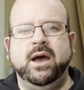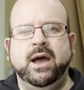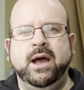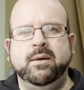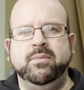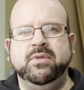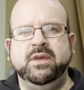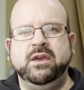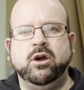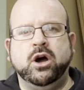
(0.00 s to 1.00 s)

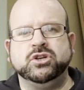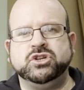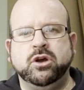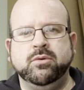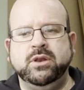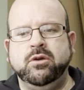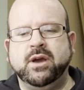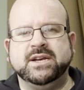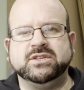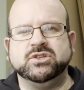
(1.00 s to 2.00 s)
the card show in
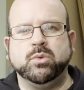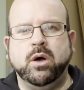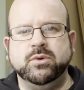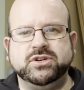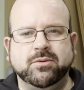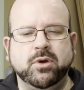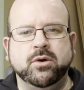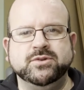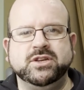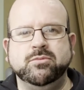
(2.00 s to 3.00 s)
Newcastle as well, which I'm
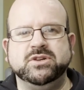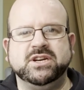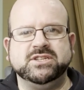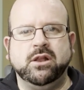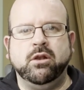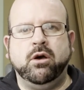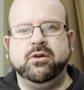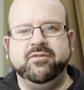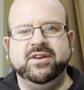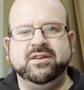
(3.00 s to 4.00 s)
going to, which has a
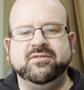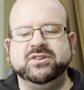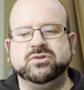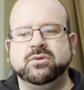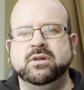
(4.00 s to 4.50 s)
lot of individual